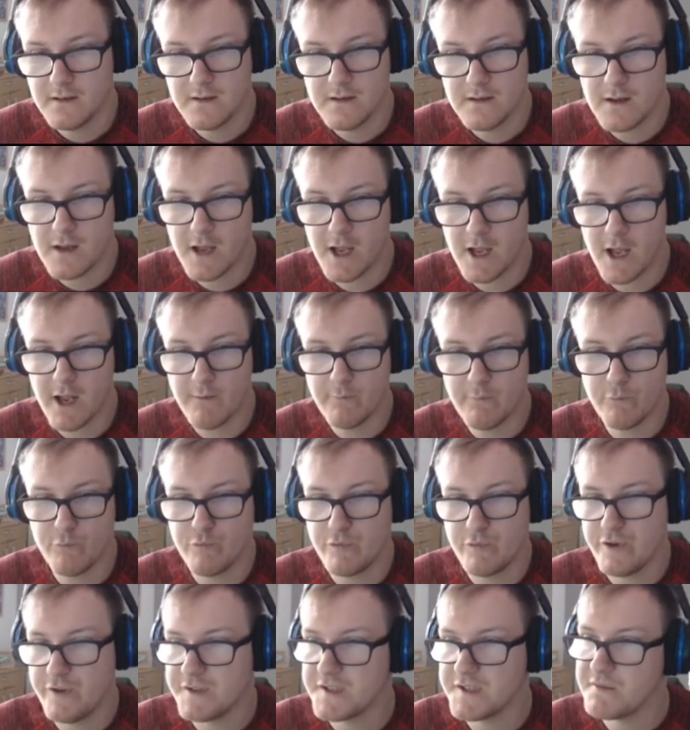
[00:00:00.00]

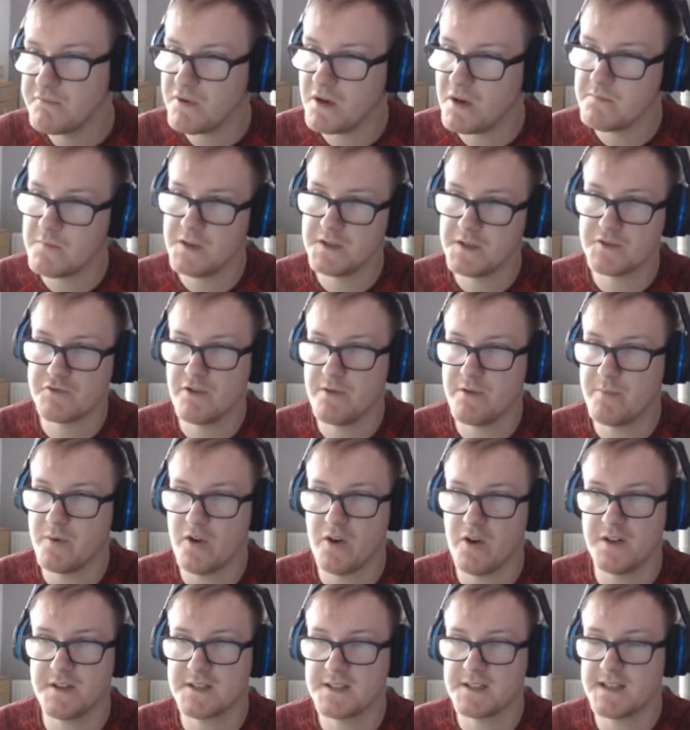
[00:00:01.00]
We're using 1 Monster
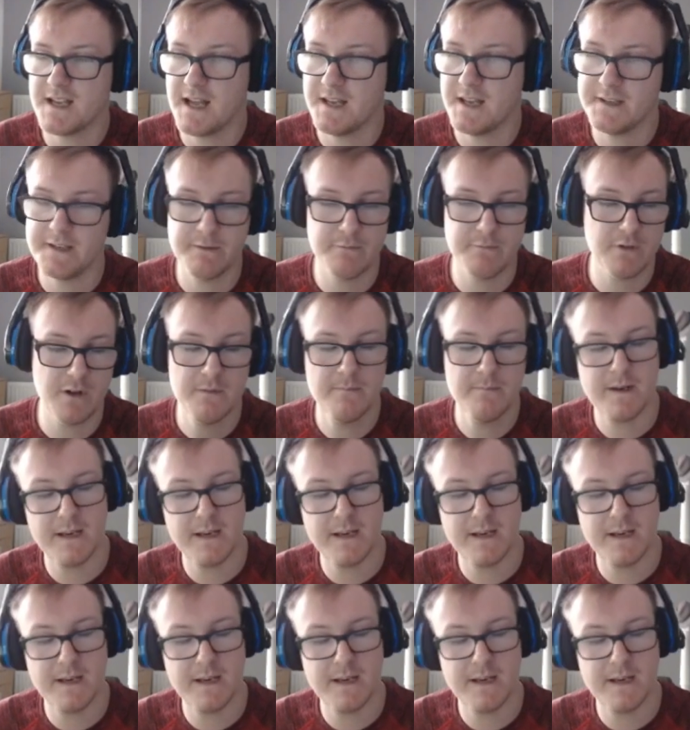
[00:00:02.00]
Reborn standard. We've got many